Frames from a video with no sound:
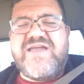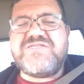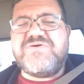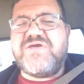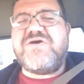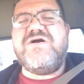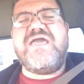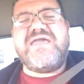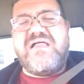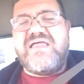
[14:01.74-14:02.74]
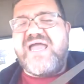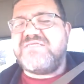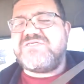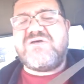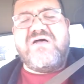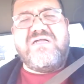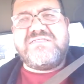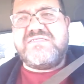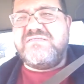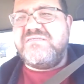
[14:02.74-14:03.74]
I do the cooking, I'll add
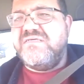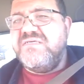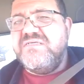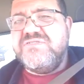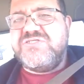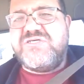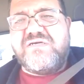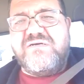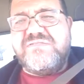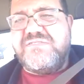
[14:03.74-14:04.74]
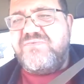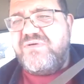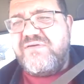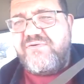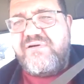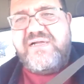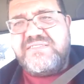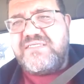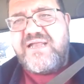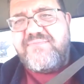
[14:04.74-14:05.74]
salts and sugars and whatever
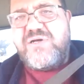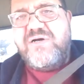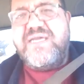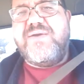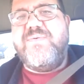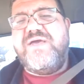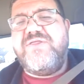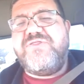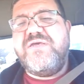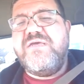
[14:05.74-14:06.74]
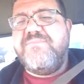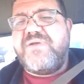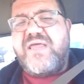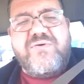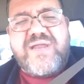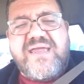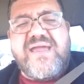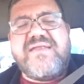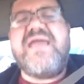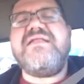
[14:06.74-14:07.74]
else that I'm cooking with, but I don't
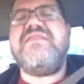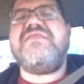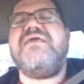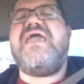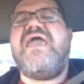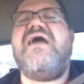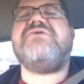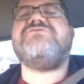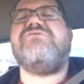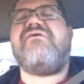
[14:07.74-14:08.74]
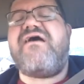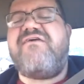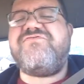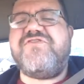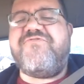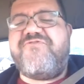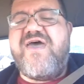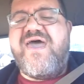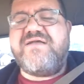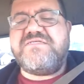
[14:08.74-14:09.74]
add anything extra after the
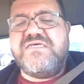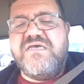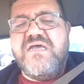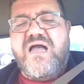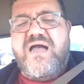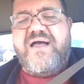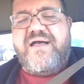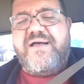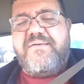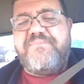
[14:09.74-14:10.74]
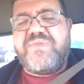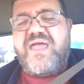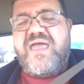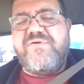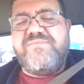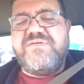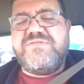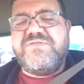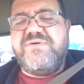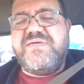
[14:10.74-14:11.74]
fact. I haven't been
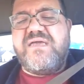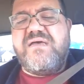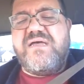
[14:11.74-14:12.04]
doing